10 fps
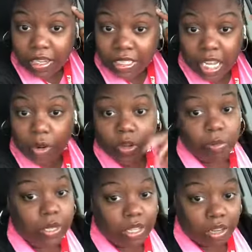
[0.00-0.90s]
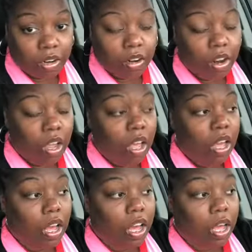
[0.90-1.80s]
there is not going to be there.
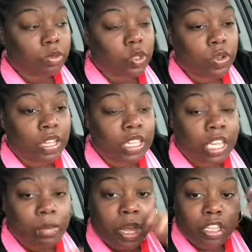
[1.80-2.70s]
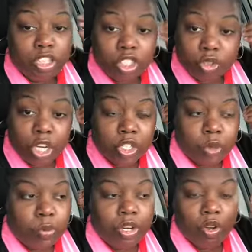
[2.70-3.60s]
So you have to think about the stress
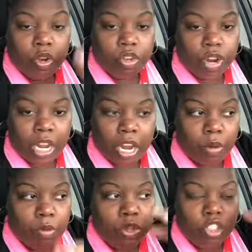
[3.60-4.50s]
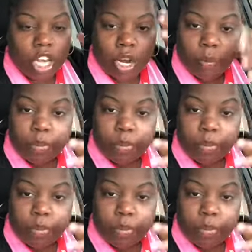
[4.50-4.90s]
you're putting on your hair when you're trying to